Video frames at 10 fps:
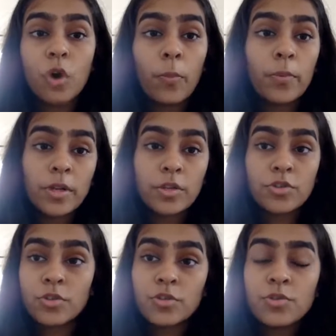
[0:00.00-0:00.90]

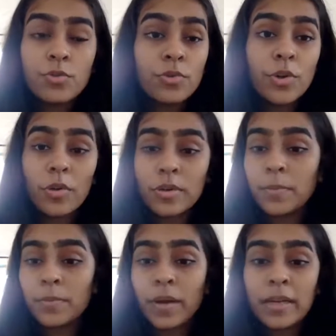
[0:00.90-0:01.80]
corporations do
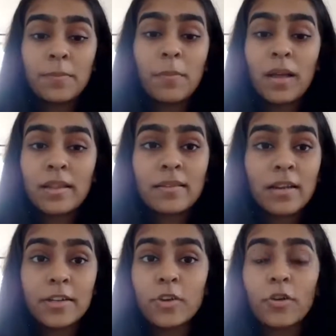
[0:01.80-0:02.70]
during Pride Month.
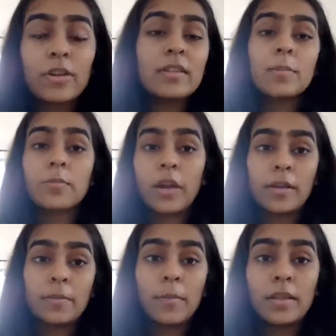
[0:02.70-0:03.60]
Like during that
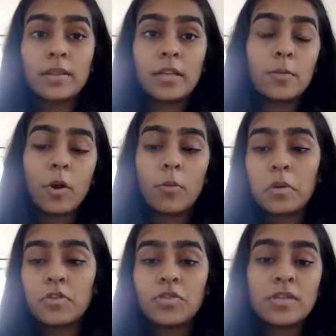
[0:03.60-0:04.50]
Pride Month, they'll
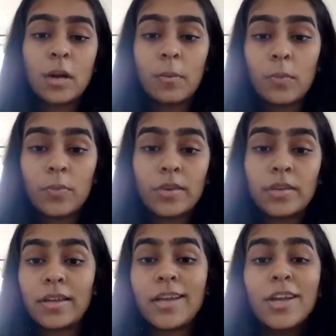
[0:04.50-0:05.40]
probably just come up with
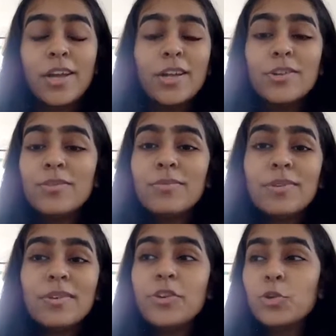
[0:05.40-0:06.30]
like
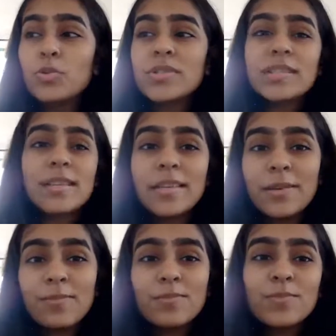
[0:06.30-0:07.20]
new
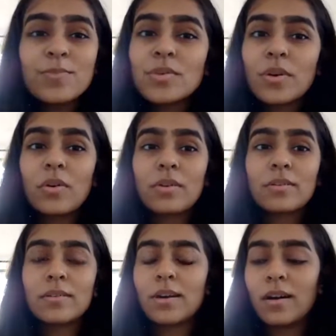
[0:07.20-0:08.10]
schemes or,
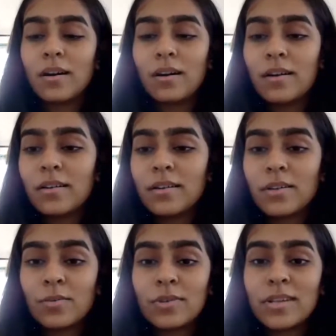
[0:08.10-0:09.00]

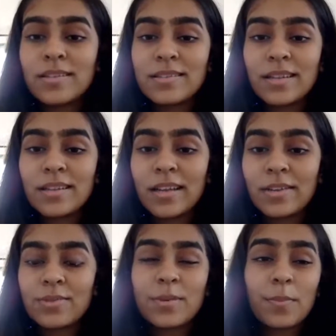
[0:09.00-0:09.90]
things like that
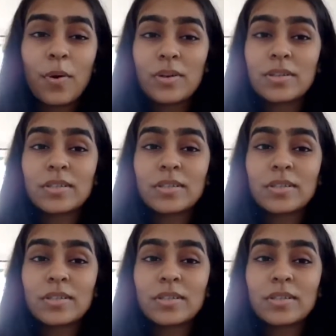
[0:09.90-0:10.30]
to support